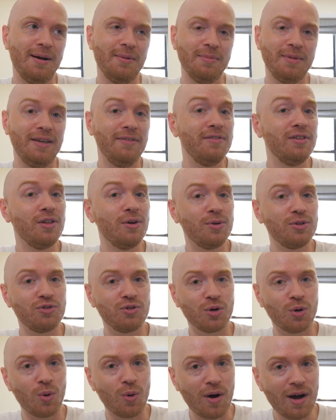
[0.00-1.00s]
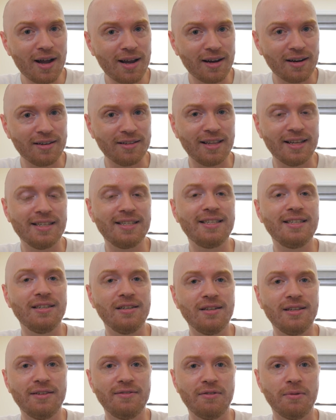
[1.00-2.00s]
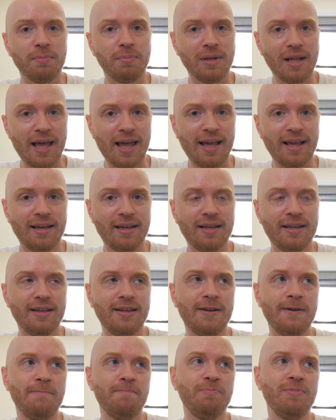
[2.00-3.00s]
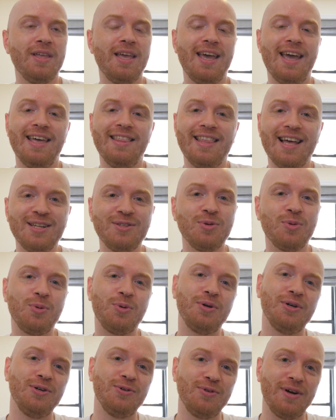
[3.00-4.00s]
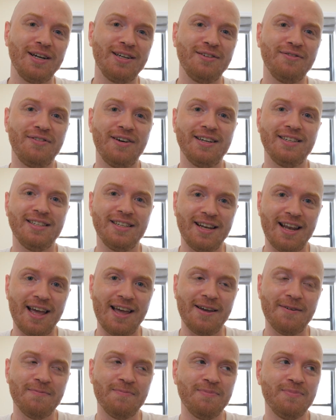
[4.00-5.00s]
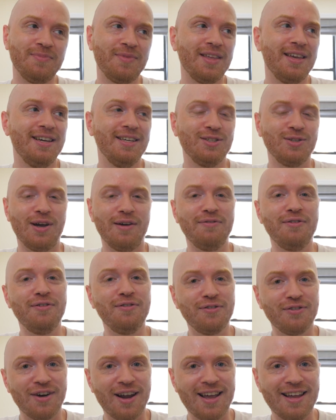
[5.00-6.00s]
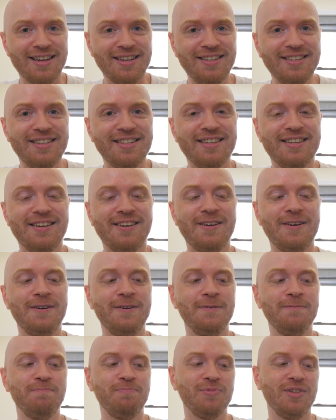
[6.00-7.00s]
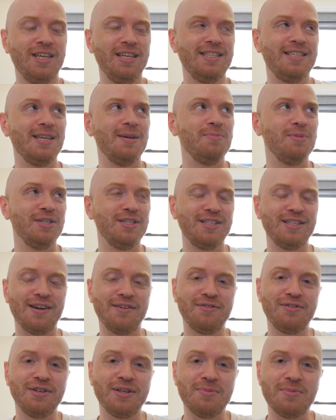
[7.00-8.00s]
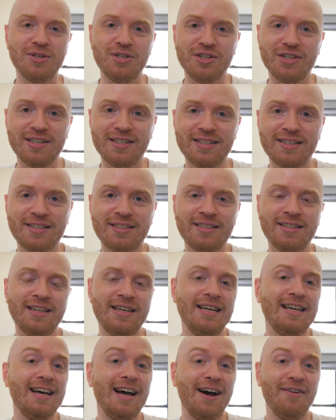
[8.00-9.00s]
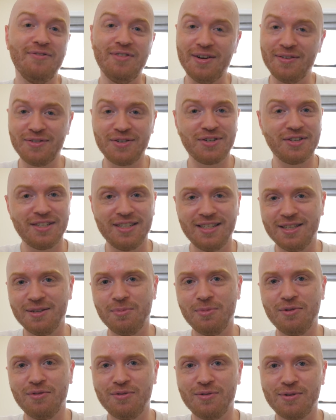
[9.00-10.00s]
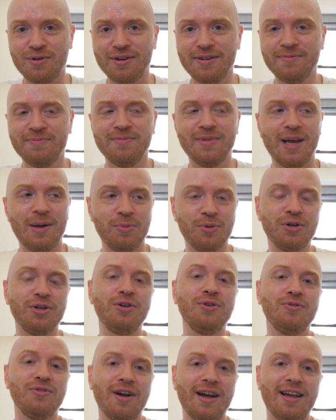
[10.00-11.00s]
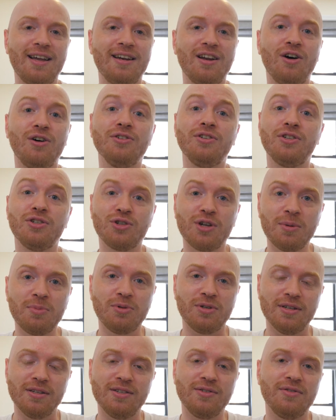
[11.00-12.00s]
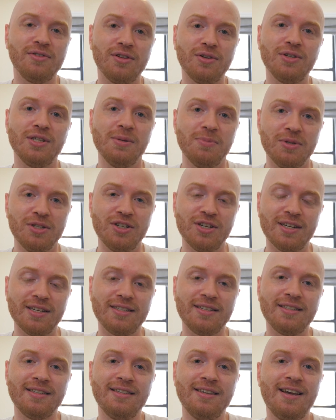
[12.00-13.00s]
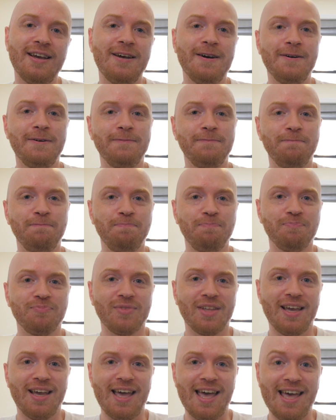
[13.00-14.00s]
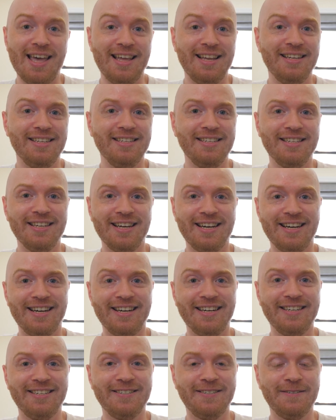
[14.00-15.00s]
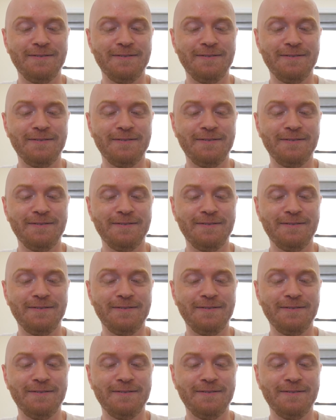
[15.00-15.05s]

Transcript: Even though it's required, they still leave it blank. And that's what we're going to rectify today. So I have a friend. He sent me several images. I've never seen them before. And we're going to write alt descriptions for those images. And yeah,